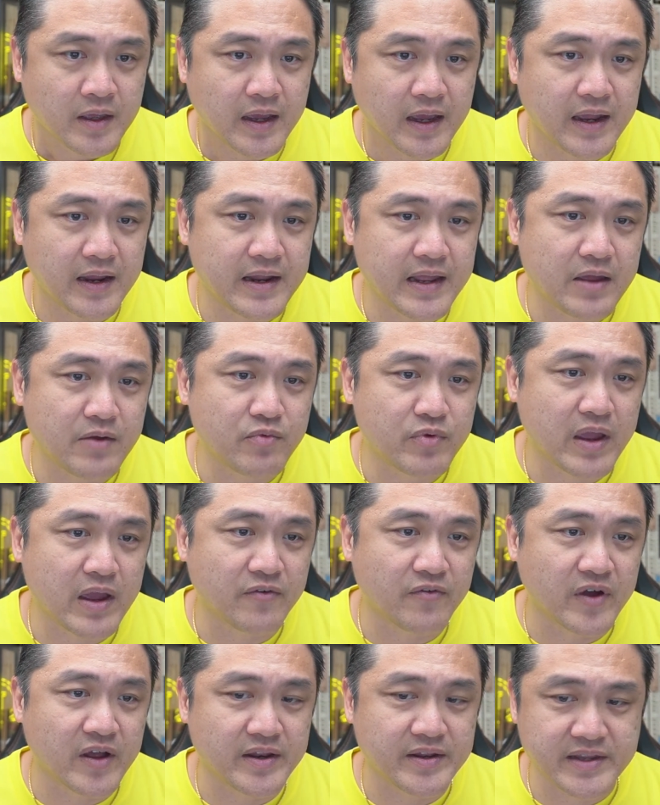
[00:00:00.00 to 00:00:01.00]
And then we
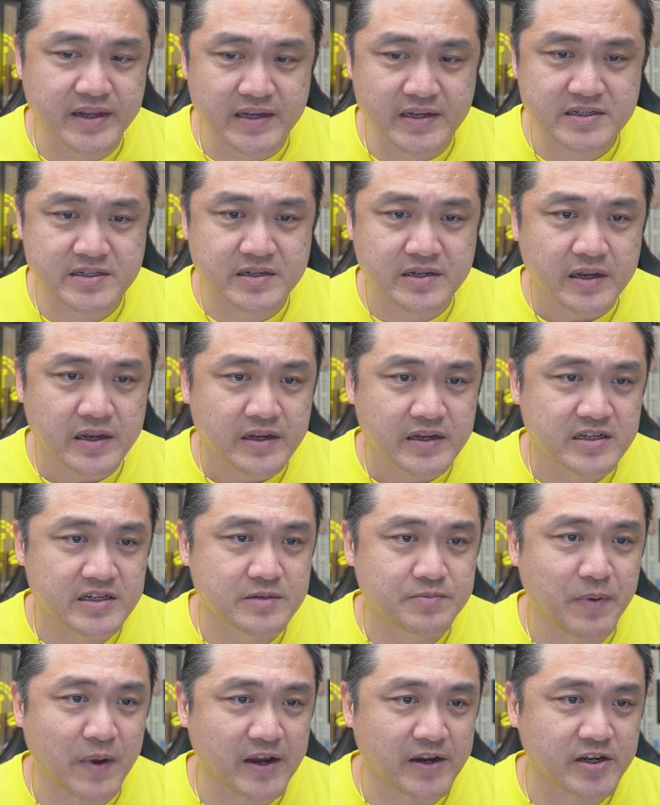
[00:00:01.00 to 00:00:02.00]
have this
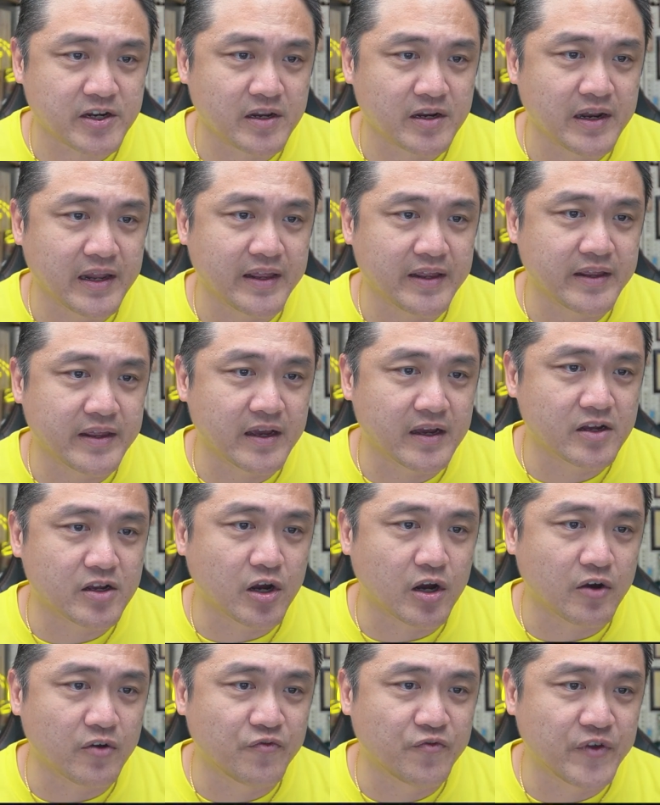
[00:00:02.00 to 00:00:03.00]
special link here
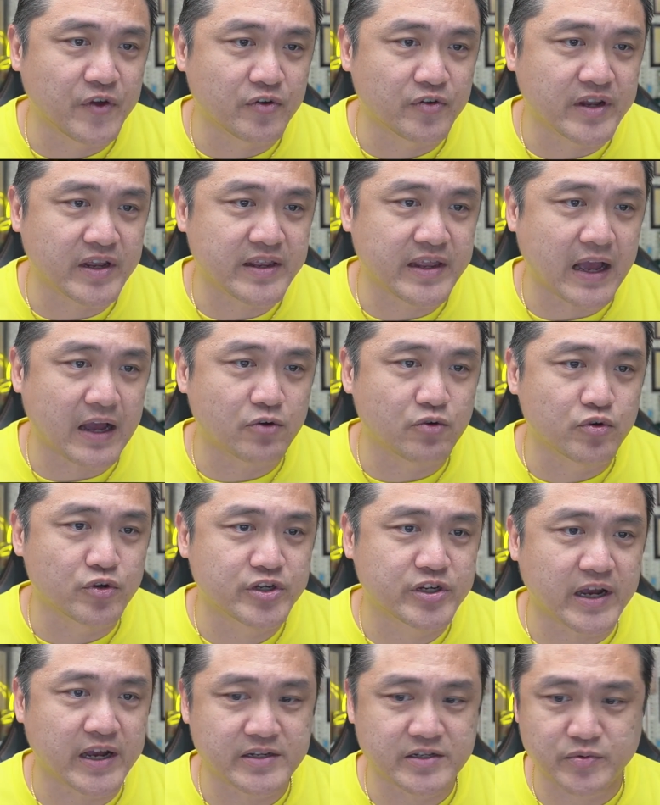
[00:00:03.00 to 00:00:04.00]
called View the Yahoo
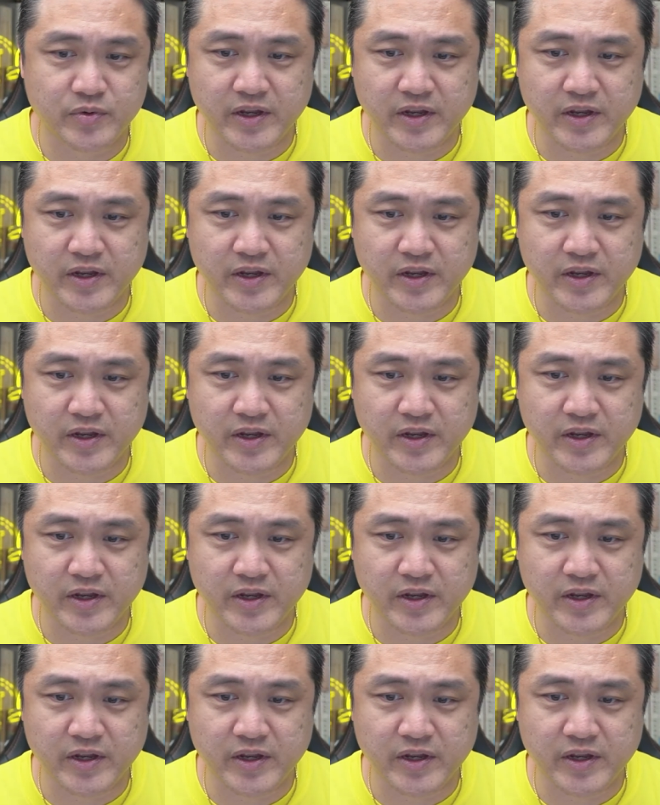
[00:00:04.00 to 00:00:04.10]
Charts.